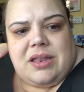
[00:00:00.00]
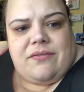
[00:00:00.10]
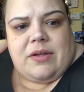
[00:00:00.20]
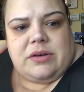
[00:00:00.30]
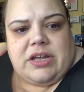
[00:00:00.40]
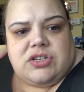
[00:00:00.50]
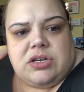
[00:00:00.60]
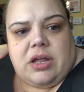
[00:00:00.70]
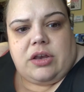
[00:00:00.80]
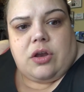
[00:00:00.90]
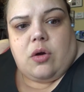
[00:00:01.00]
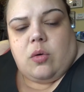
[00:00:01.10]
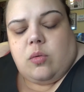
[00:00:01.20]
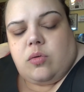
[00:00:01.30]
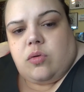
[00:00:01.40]
get a foundation I
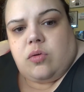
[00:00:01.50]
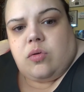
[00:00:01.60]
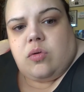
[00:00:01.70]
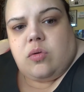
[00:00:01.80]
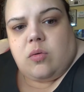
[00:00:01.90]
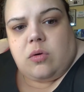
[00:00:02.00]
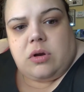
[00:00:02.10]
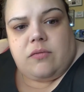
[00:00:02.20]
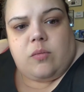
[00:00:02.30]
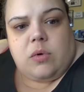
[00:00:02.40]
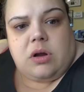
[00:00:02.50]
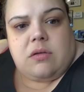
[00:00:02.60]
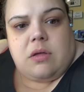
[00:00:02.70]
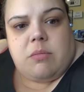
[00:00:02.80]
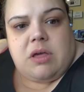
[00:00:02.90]
know sort of
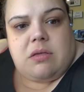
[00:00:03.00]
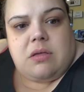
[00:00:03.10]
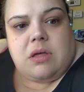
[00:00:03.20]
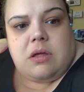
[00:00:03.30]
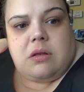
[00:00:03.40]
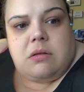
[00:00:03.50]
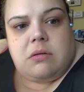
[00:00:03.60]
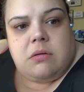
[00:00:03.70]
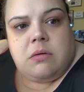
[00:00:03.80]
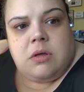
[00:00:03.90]
works on my skin.